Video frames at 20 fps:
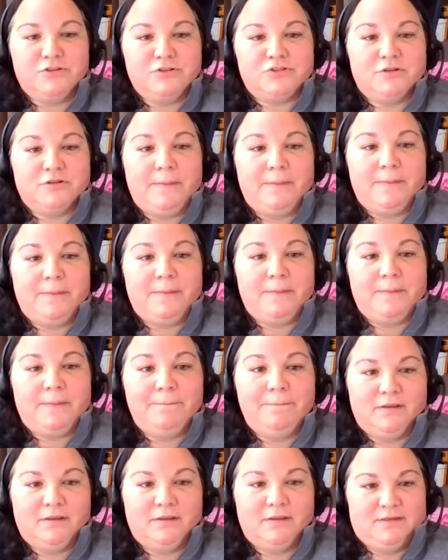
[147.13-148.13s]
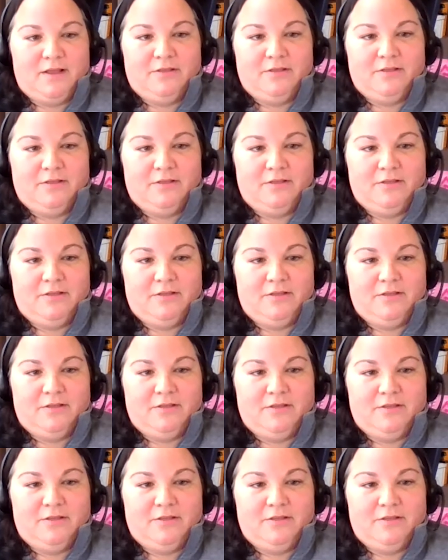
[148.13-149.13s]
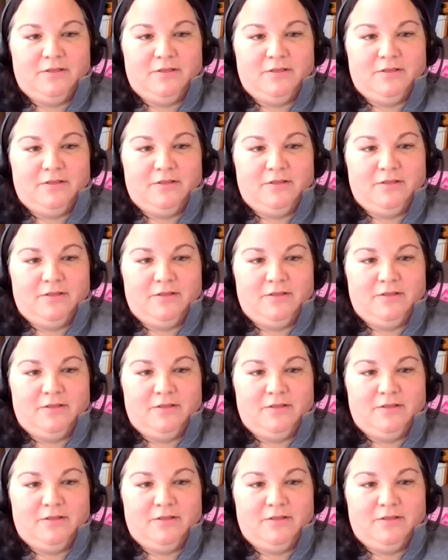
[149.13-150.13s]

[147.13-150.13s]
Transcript: industry in Minnesota.